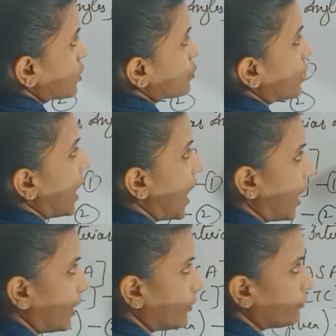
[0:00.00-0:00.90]
So
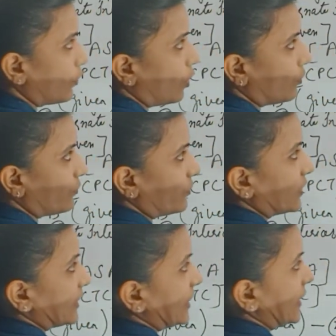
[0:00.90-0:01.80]
half of
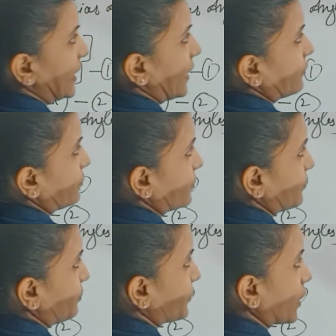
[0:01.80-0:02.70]
DF,
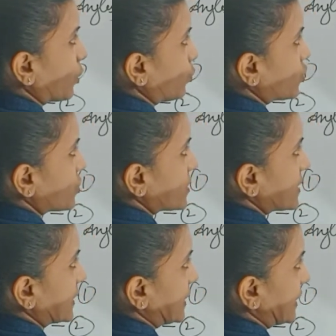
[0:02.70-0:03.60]
which
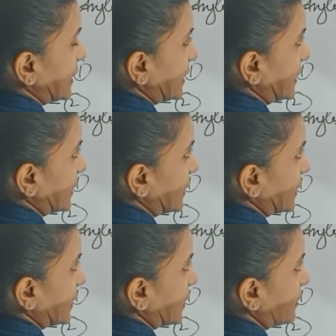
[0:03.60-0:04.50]
is DE,
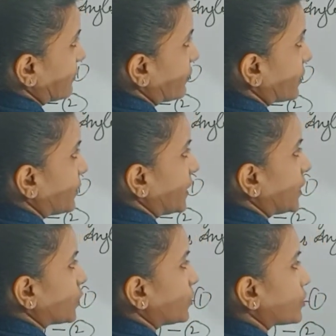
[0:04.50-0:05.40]
will
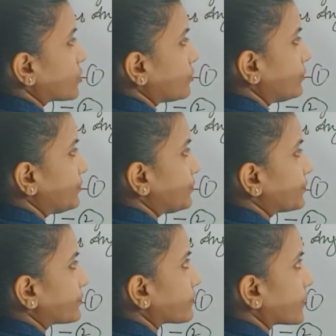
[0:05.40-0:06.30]
be equal to,
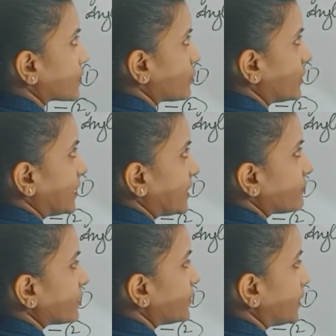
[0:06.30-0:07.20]
so
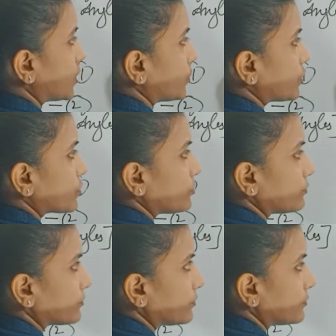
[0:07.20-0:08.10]
D will be equal to
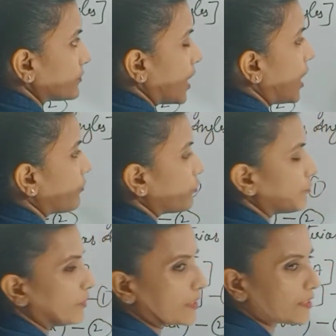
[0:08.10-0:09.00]
half
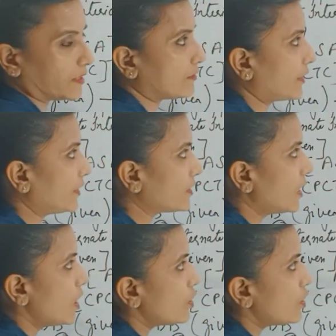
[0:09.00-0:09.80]
of BC, right?